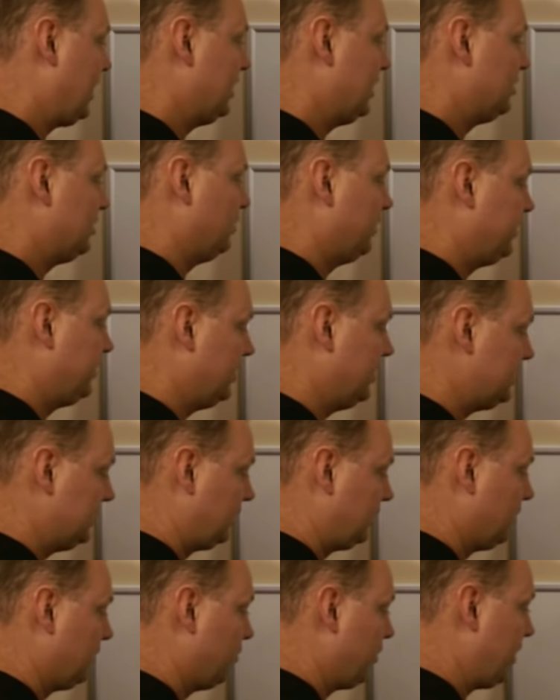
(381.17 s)
case, with
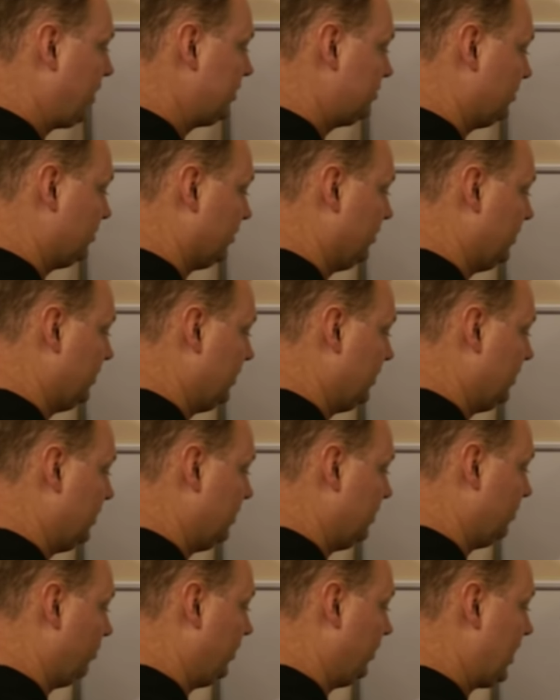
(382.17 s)
this compressor,
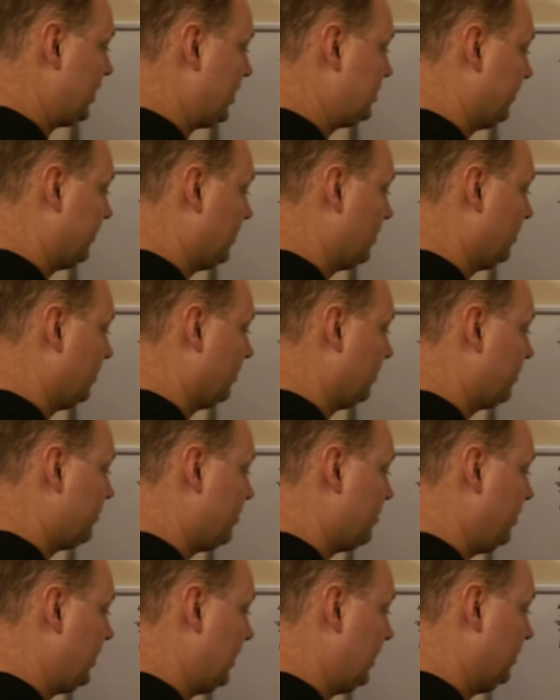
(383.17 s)
we actually have
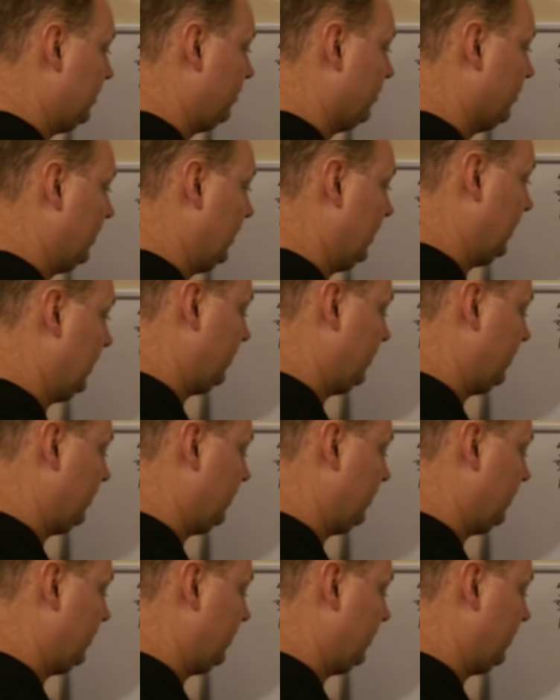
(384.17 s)
138 degree